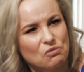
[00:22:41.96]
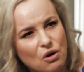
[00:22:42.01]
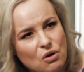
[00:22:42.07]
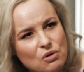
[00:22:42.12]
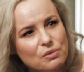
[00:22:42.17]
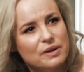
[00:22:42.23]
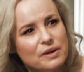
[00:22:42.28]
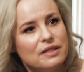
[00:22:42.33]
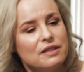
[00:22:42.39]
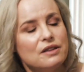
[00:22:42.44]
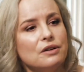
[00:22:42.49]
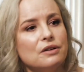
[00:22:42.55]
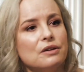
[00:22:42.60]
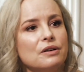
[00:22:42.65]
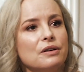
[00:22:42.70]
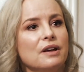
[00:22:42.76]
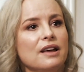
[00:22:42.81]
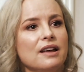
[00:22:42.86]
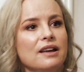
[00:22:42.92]
wrong with
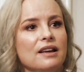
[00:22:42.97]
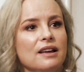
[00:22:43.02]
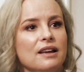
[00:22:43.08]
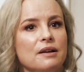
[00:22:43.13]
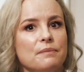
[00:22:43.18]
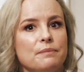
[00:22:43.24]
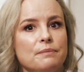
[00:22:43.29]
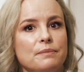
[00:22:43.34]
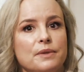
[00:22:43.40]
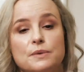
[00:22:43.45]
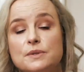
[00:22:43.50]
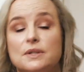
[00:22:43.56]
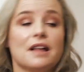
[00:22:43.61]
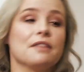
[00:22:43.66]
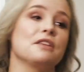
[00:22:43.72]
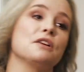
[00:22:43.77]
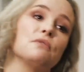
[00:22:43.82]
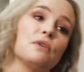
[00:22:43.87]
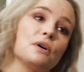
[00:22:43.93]
you. There's
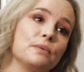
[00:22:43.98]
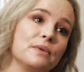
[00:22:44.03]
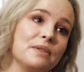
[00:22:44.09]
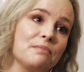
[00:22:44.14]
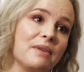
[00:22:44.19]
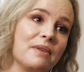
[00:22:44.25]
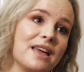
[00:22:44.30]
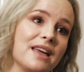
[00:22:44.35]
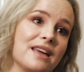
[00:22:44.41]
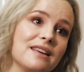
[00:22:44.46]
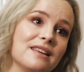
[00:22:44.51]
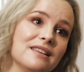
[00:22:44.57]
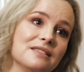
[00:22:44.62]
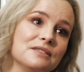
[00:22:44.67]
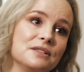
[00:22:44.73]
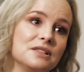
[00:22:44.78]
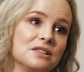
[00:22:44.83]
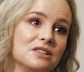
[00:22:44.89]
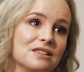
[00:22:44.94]
nothing wrong with me.
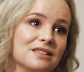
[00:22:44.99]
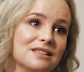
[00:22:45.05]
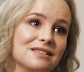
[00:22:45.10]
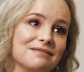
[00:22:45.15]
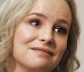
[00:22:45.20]
It was just.